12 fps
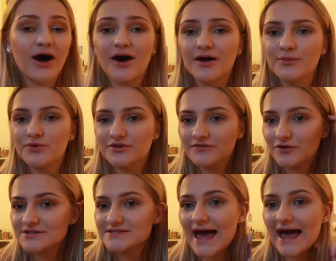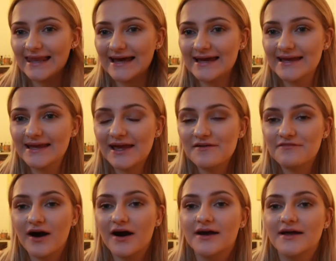I would have gone to L A if
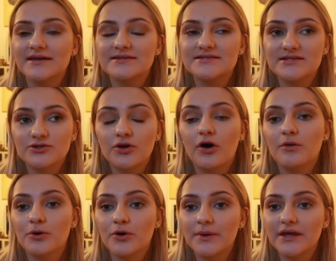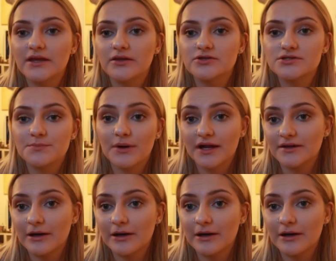I did not pop in to Brandy